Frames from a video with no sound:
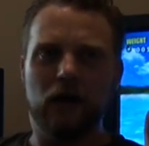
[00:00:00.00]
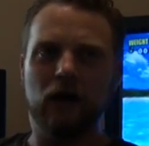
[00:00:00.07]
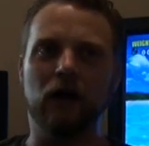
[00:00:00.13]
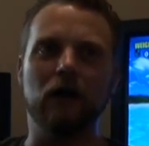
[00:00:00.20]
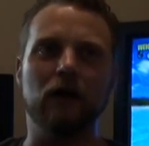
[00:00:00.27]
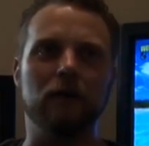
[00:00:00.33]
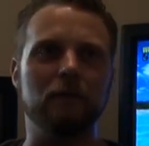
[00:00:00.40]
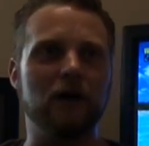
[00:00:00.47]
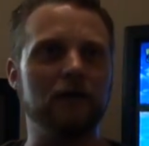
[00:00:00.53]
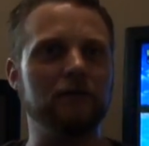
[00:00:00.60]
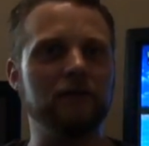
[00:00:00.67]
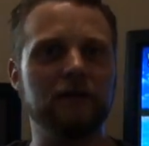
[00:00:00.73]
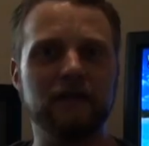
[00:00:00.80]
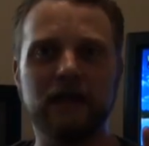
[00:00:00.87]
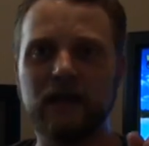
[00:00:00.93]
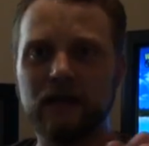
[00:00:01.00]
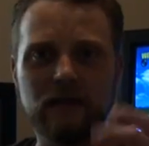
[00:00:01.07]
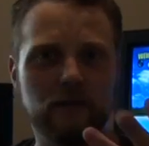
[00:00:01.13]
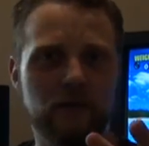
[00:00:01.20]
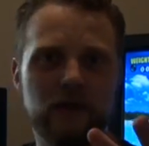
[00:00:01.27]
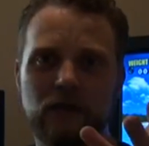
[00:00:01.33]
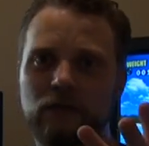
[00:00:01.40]
Other than that, in
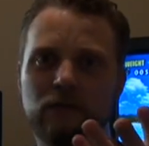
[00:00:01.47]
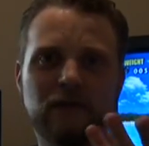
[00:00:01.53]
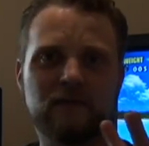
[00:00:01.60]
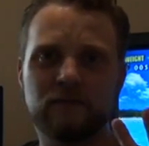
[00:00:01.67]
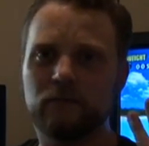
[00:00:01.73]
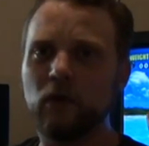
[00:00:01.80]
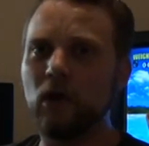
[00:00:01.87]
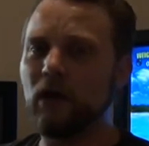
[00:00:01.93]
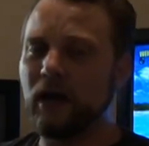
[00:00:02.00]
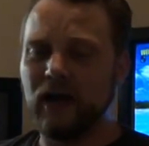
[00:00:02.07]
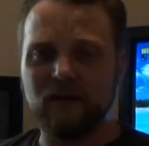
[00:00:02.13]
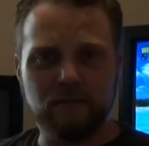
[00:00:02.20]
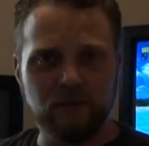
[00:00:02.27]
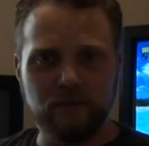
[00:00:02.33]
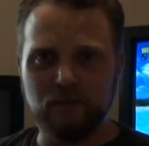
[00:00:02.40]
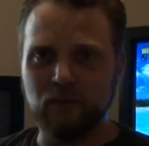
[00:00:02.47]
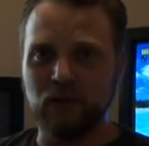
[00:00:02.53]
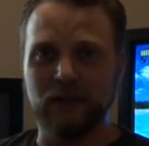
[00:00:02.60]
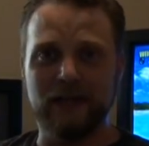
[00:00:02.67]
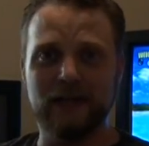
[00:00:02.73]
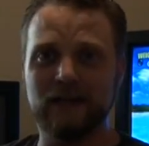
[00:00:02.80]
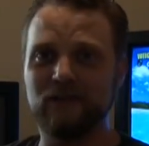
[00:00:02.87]
the Wii U, that's all I have
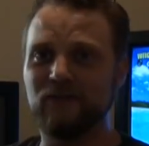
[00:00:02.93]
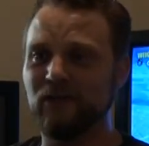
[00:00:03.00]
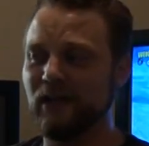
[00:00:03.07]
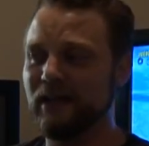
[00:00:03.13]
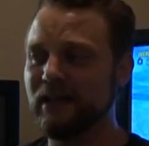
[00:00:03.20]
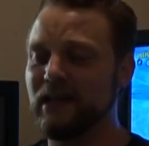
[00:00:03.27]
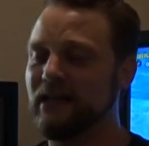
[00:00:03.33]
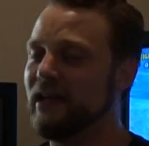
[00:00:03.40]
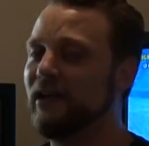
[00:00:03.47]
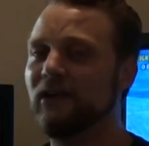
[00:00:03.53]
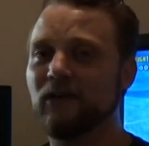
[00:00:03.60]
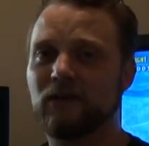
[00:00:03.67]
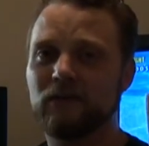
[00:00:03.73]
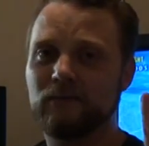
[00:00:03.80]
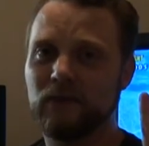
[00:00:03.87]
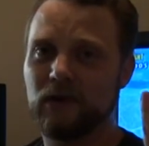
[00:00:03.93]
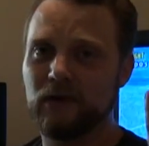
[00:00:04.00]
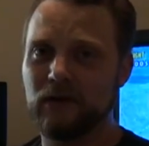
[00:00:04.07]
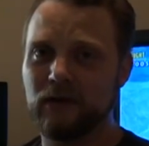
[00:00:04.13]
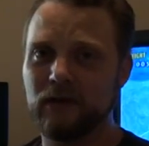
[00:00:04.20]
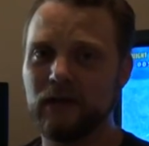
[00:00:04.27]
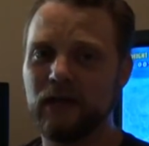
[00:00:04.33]
planned for like the year
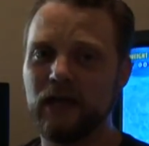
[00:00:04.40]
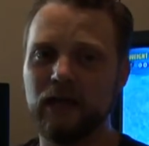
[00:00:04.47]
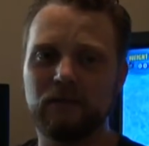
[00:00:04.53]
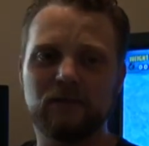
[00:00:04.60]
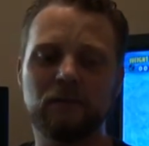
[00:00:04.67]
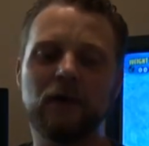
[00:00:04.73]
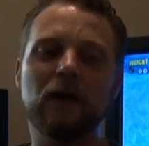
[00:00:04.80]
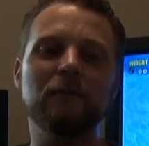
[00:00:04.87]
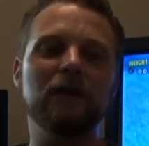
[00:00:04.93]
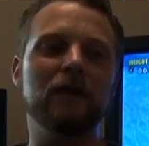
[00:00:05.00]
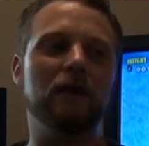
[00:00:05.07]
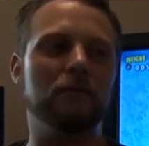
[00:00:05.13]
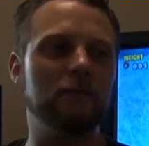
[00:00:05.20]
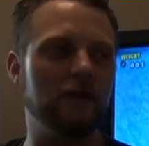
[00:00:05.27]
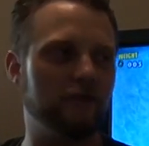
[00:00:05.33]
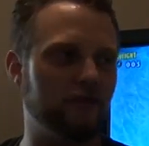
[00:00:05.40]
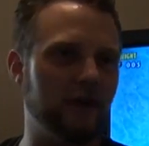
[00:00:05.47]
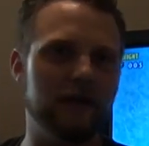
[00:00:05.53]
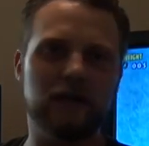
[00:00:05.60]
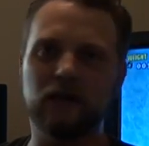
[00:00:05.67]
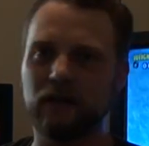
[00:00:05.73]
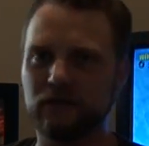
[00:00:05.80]
on games. I mean, I'm going to
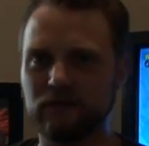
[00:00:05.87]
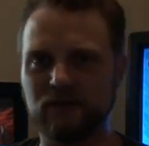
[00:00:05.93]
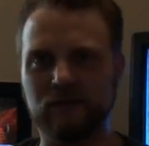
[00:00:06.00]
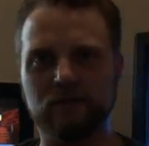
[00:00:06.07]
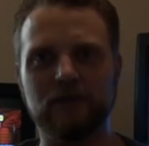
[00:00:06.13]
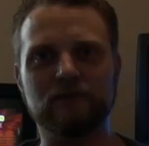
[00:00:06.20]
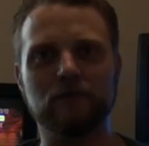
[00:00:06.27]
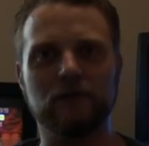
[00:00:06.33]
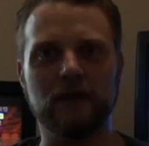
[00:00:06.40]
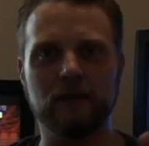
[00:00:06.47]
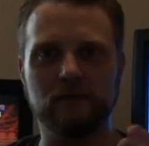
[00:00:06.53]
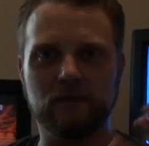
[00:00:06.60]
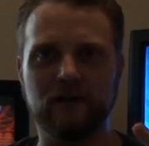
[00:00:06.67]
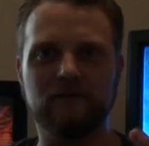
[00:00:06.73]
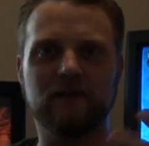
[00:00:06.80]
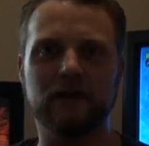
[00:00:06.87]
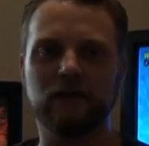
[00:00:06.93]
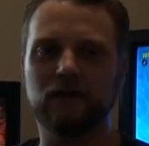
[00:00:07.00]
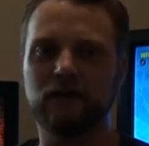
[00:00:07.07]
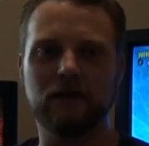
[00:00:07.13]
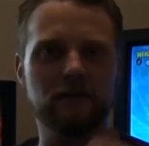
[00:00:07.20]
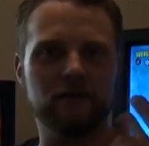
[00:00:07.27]
try to collect some retro games when I find
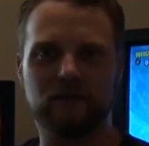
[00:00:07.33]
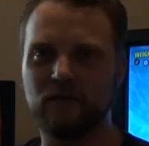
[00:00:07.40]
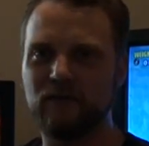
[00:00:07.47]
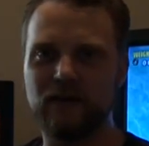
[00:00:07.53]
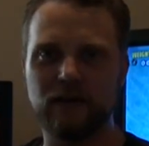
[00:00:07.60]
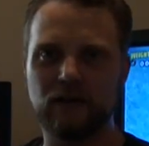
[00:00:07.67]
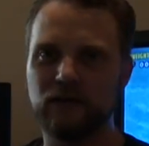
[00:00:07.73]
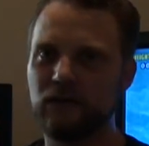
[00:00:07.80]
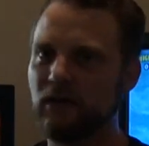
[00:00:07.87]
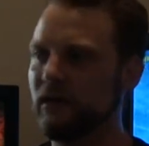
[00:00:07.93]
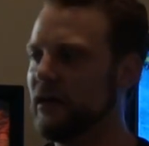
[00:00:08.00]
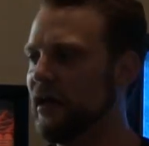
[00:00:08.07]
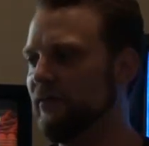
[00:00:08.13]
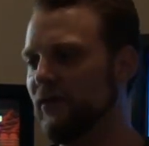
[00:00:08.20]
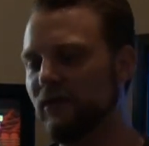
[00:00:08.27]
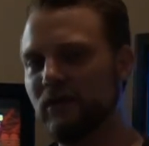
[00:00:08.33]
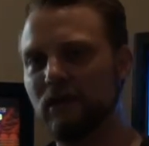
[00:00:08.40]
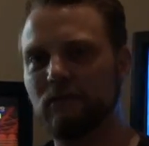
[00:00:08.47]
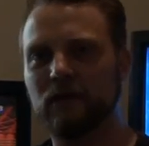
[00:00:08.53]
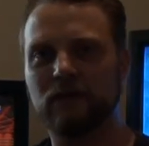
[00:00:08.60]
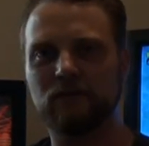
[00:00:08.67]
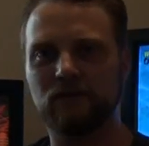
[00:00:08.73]
good deals. If I find a good game for
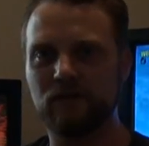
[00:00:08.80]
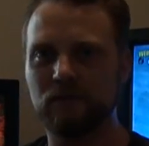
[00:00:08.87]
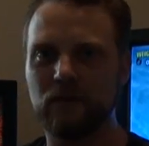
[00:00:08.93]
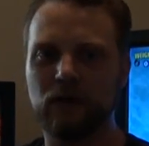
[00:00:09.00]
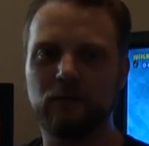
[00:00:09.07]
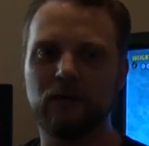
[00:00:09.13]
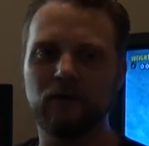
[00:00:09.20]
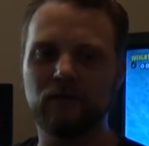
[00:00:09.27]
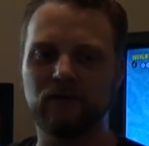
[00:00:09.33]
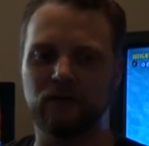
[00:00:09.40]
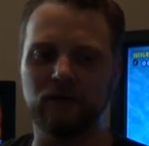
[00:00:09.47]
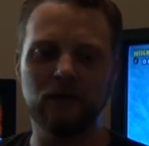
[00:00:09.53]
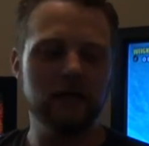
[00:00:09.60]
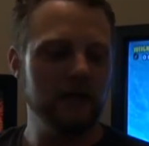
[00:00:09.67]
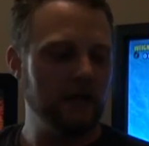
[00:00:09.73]
$10 or something, I'll post it.